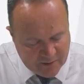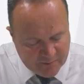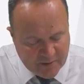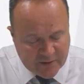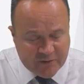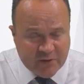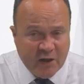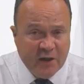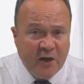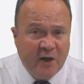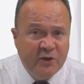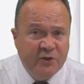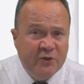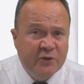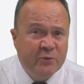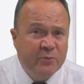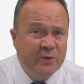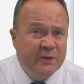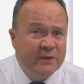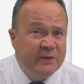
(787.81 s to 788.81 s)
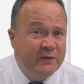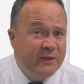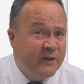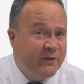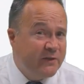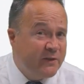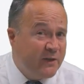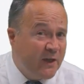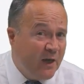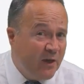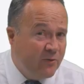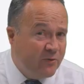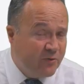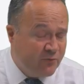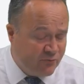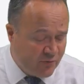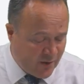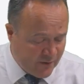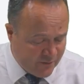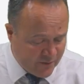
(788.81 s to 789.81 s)
Perhaps I'll use the word
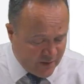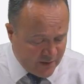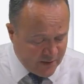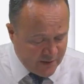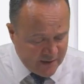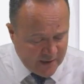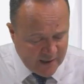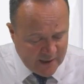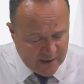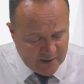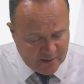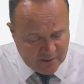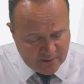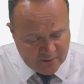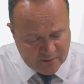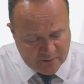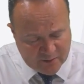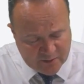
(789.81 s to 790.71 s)
discount rather than gain.